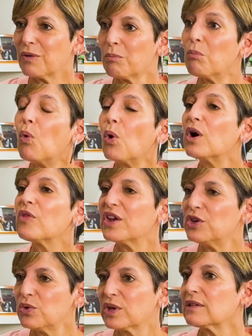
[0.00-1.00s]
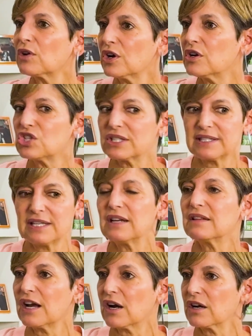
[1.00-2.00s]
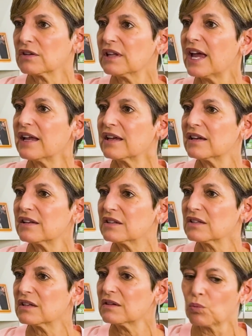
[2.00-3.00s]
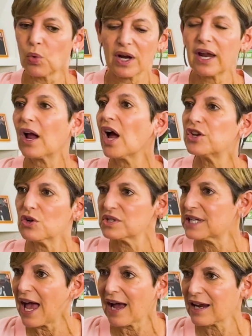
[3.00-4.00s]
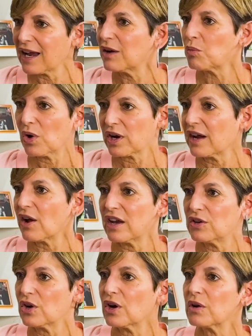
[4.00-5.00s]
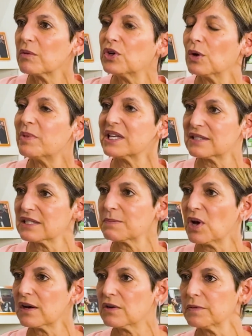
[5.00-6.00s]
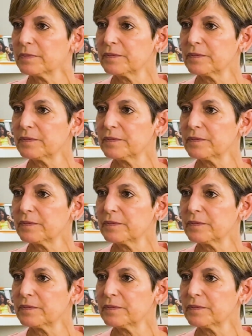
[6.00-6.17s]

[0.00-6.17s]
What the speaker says: more than you can learn just sitting there like working on your deck and working on your business model.